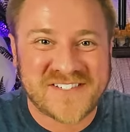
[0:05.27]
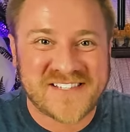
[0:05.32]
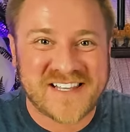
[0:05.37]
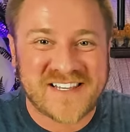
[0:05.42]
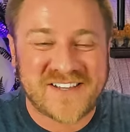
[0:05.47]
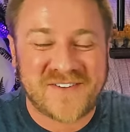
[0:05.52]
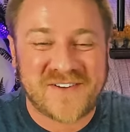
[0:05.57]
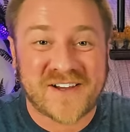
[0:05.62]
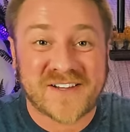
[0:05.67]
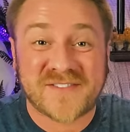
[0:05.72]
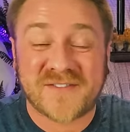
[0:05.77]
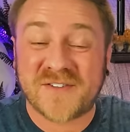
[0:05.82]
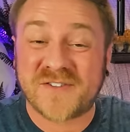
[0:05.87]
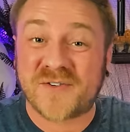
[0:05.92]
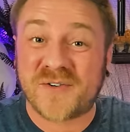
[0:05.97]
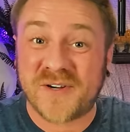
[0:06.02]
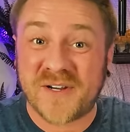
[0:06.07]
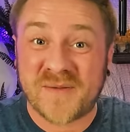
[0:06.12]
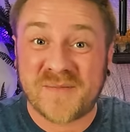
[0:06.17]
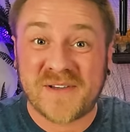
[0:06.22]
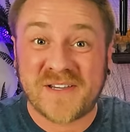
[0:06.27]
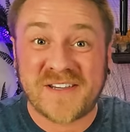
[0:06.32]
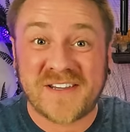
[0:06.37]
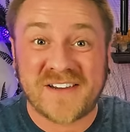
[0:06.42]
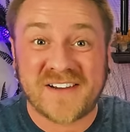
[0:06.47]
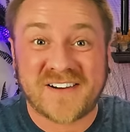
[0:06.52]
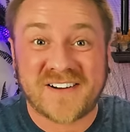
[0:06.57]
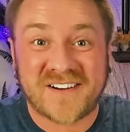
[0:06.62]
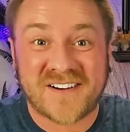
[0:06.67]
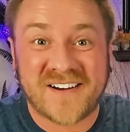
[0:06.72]
Thank you guys for joining me
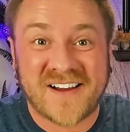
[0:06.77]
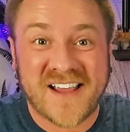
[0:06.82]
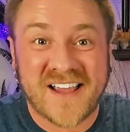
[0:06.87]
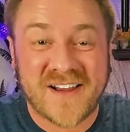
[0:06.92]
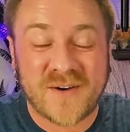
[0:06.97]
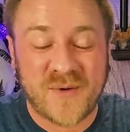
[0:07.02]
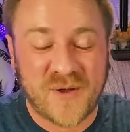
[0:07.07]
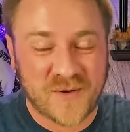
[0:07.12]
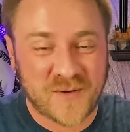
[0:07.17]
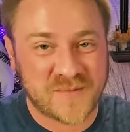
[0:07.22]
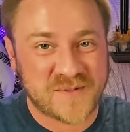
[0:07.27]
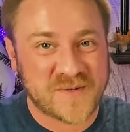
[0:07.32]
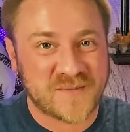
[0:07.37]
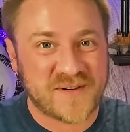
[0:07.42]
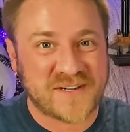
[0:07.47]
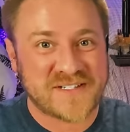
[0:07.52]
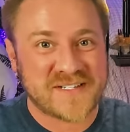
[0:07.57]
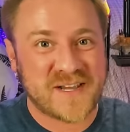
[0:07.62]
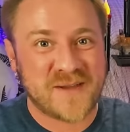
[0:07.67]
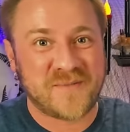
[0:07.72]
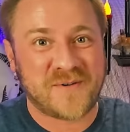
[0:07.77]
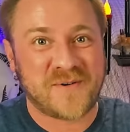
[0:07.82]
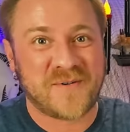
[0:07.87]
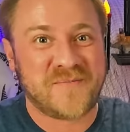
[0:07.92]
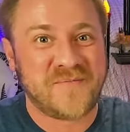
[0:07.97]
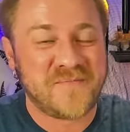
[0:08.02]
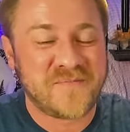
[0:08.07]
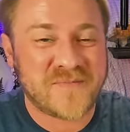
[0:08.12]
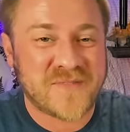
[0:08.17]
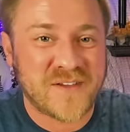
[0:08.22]
here and welcome to my
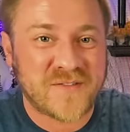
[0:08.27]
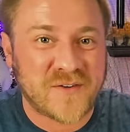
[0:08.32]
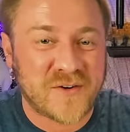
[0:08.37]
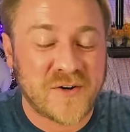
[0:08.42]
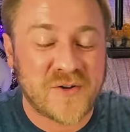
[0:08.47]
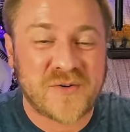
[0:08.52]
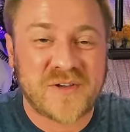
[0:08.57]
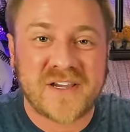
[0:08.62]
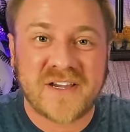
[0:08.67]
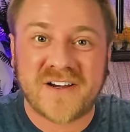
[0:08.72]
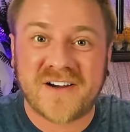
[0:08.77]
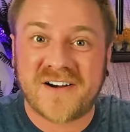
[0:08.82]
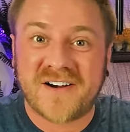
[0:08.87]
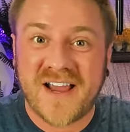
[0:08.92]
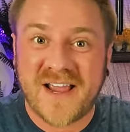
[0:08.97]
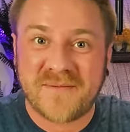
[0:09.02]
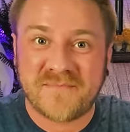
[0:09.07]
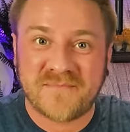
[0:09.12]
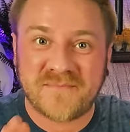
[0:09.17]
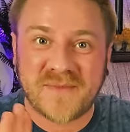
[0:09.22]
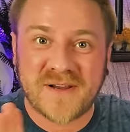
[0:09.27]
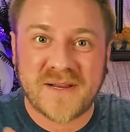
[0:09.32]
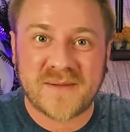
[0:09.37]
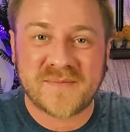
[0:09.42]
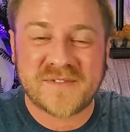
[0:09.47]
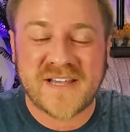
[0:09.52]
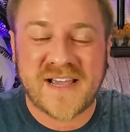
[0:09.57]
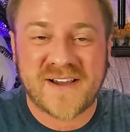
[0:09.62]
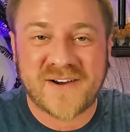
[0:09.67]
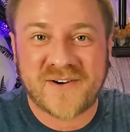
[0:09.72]
table. If you're new here, hey, my
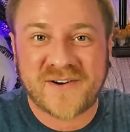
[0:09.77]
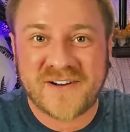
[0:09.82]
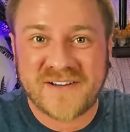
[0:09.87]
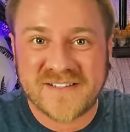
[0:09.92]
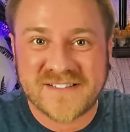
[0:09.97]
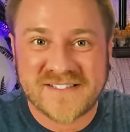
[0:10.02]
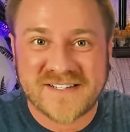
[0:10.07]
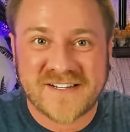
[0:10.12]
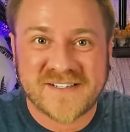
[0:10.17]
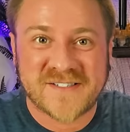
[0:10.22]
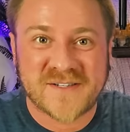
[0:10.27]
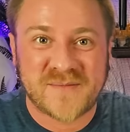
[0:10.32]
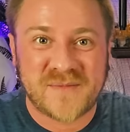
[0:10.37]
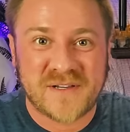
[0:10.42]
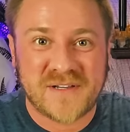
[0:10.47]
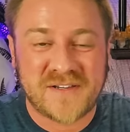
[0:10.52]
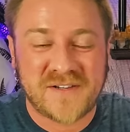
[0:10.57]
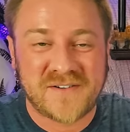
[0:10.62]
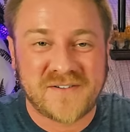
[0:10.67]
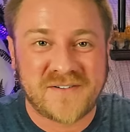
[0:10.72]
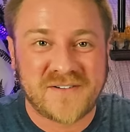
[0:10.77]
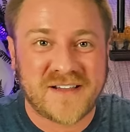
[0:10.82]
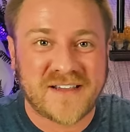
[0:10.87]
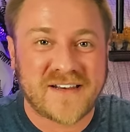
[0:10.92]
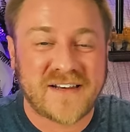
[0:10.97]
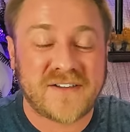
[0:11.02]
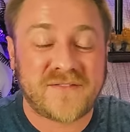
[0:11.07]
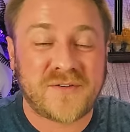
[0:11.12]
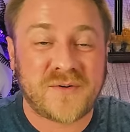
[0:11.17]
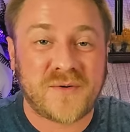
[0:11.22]
name's Zachary. It's nice to meet you.
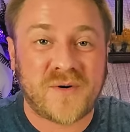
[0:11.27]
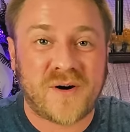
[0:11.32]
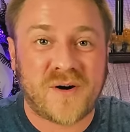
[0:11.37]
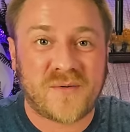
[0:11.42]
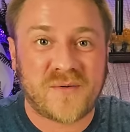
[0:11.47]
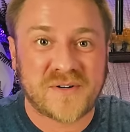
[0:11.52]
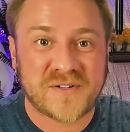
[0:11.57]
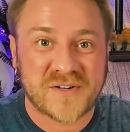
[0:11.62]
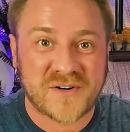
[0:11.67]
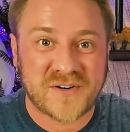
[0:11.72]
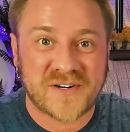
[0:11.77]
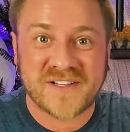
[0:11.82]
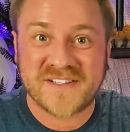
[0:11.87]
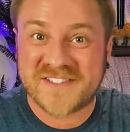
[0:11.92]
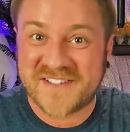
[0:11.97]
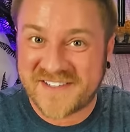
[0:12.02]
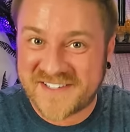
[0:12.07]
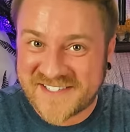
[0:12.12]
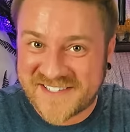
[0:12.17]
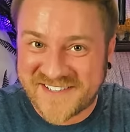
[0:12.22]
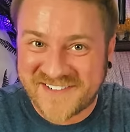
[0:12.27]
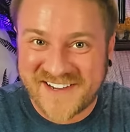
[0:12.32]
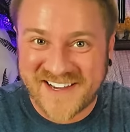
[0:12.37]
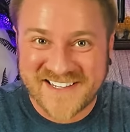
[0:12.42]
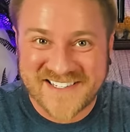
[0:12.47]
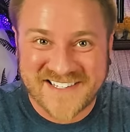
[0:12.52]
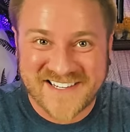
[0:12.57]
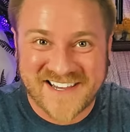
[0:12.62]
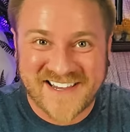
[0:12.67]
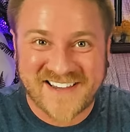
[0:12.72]
And if you are returning, it's good to see you
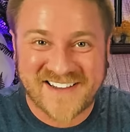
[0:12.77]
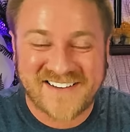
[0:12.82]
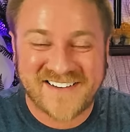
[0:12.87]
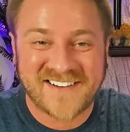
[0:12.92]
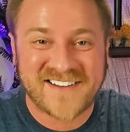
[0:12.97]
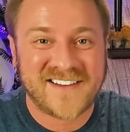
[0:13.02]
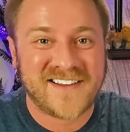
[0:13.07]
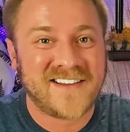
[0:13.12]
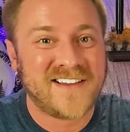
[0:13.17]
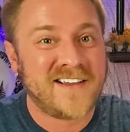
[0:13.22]
guys again.